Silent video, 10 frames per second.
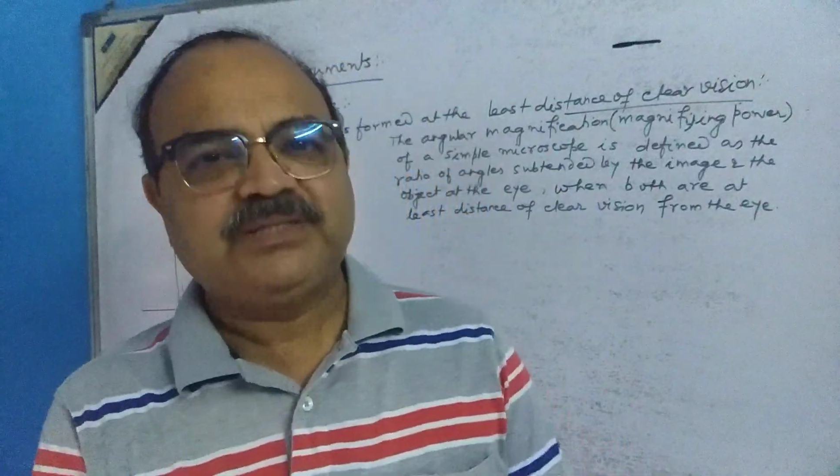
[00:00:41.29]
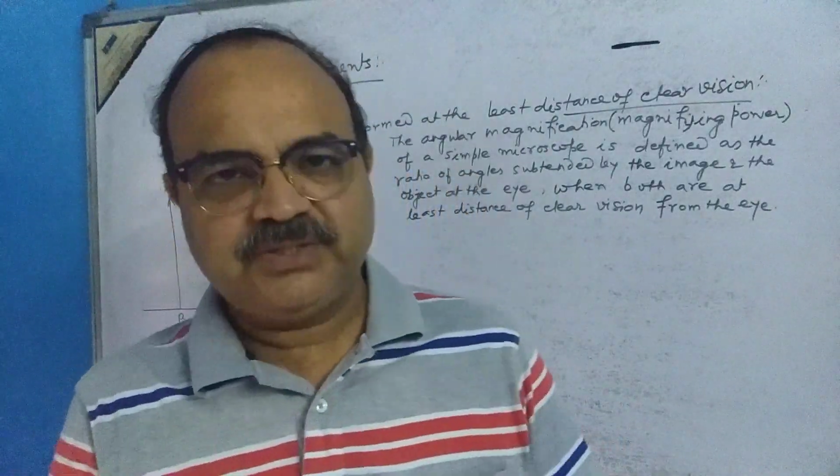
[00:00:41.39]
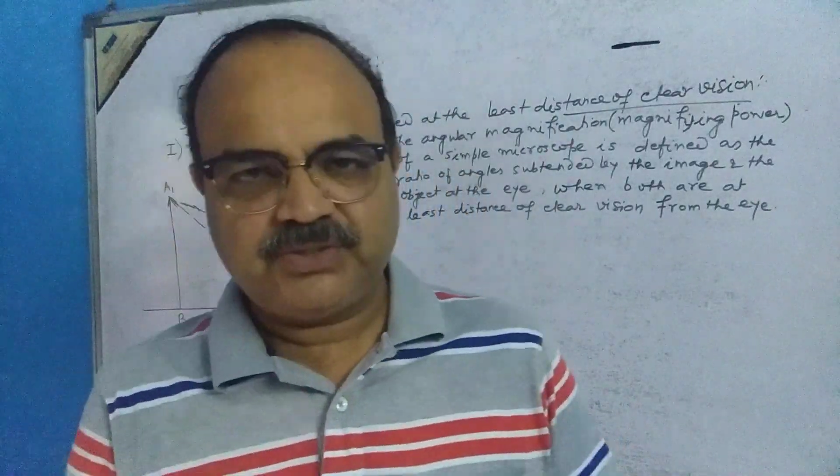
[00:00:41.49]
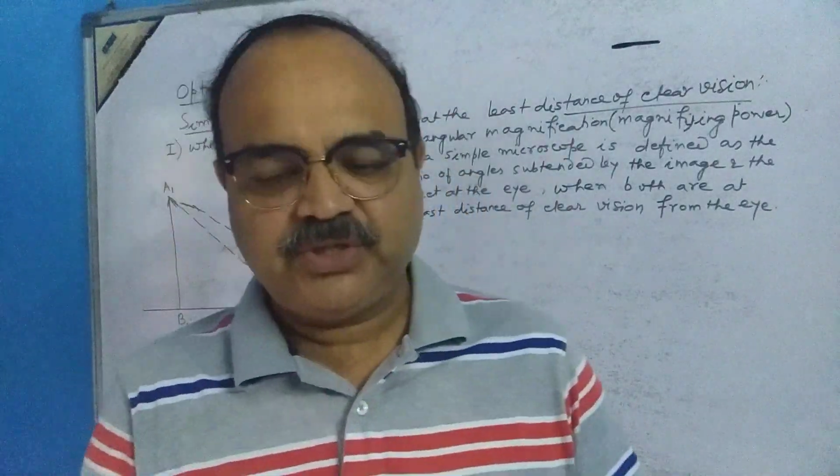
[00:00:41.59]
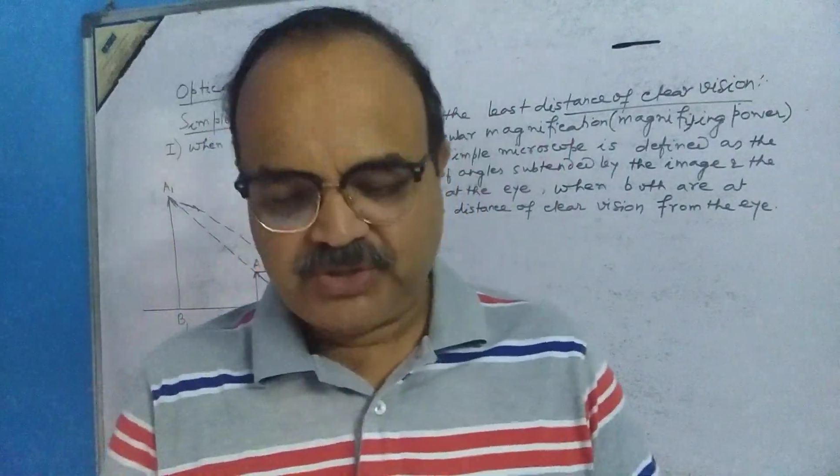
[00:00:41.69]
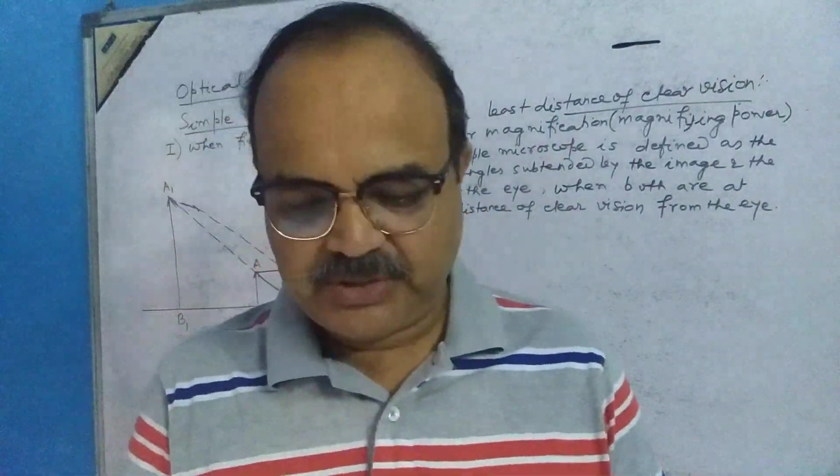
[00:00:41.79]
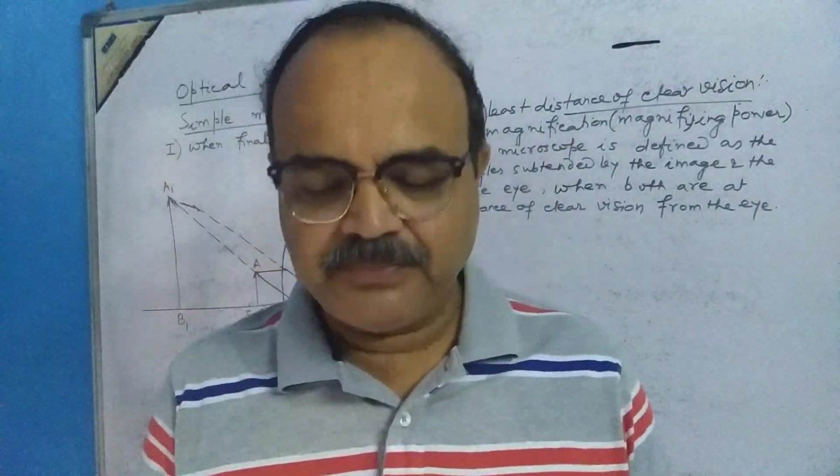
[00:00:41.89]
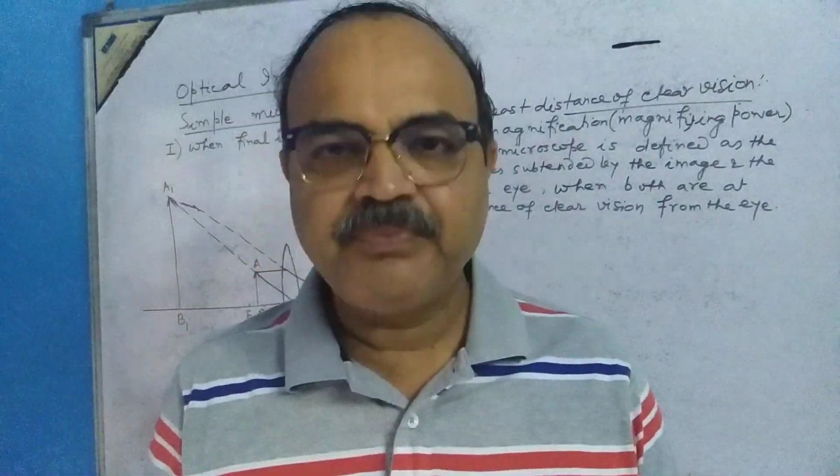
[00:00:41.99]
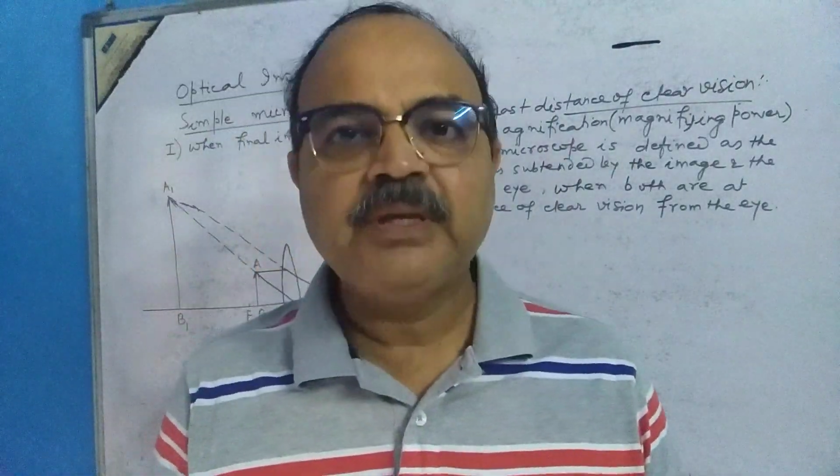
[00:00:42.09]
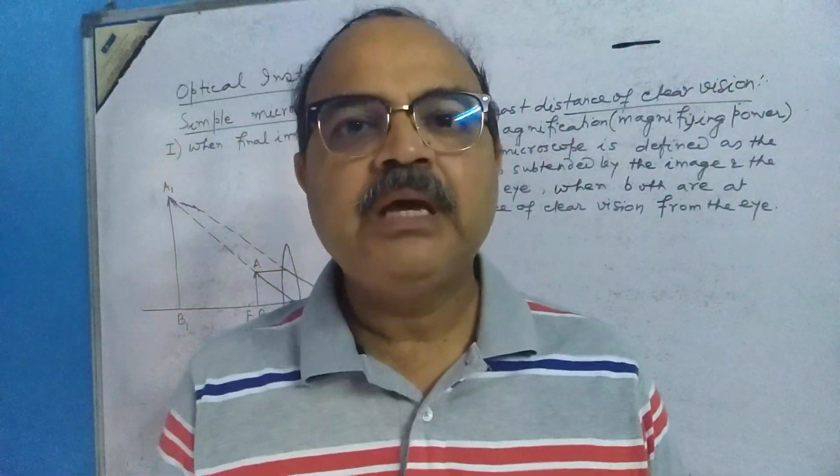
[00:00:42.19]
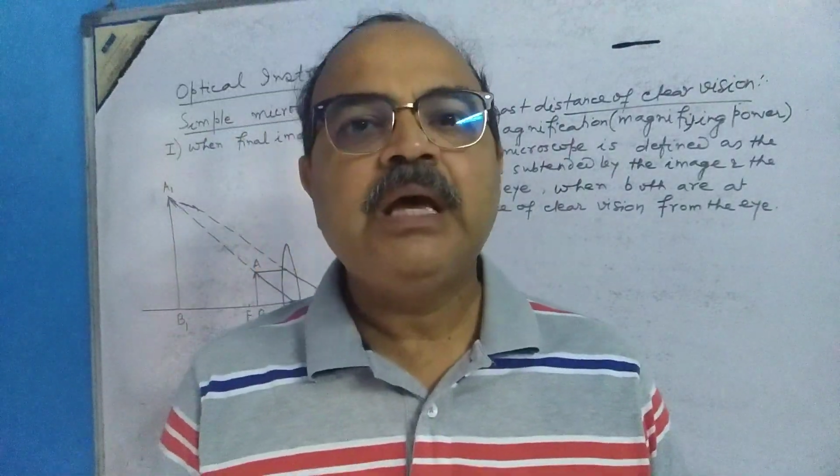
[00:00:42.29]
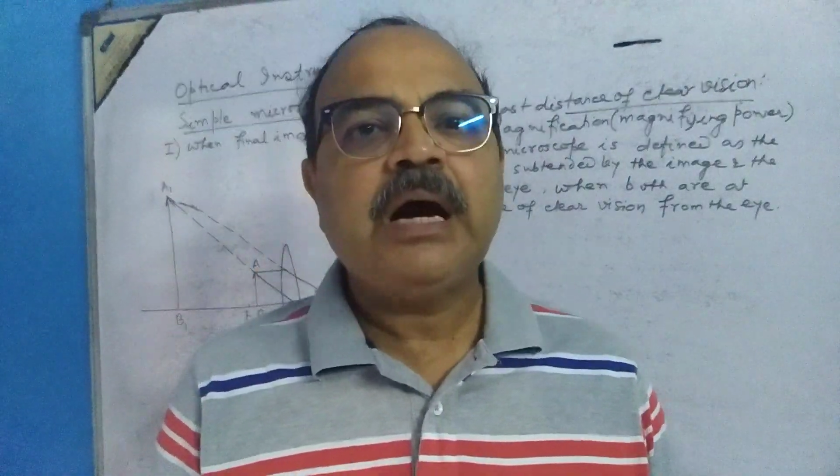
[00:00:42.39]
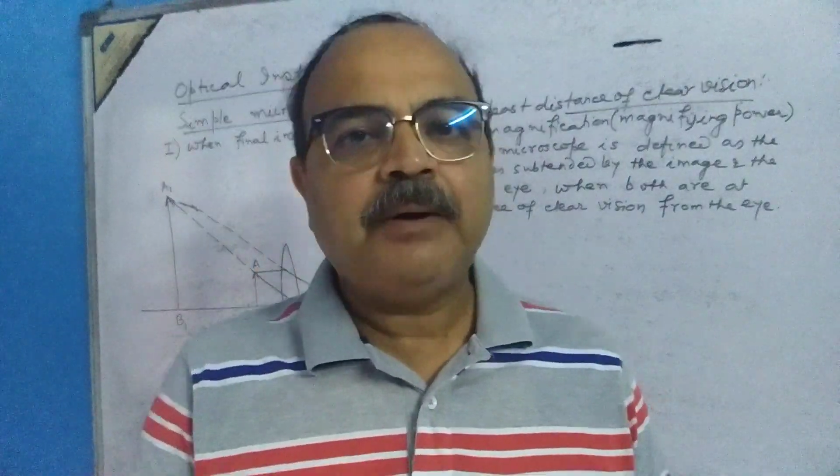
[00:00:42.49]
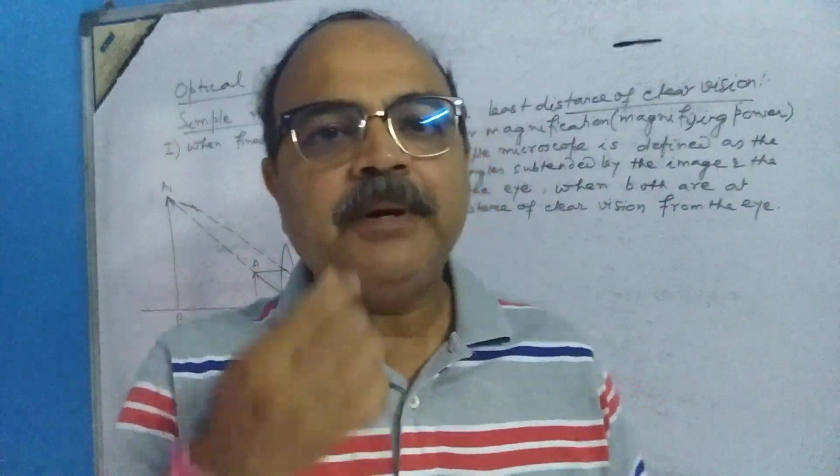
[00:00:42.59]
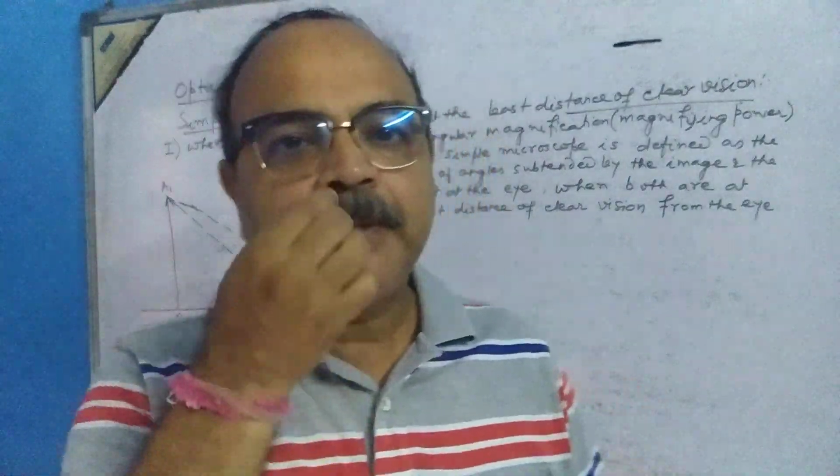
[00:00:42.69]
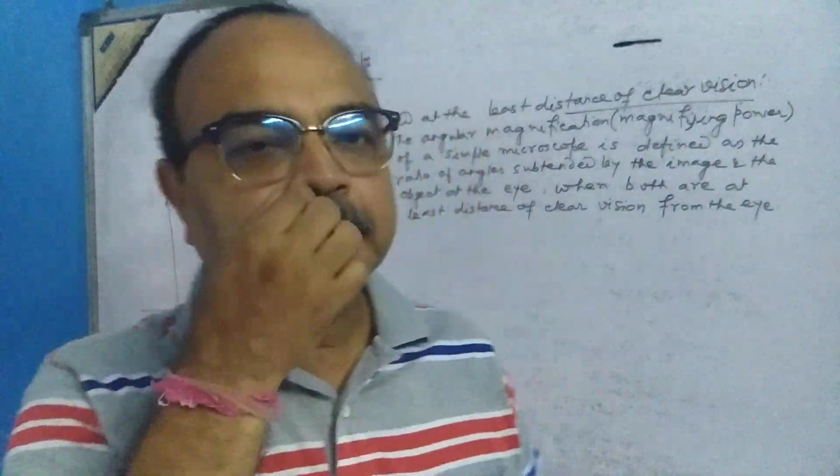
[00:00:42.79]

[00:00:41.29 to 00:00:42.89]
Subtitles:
discussion. Our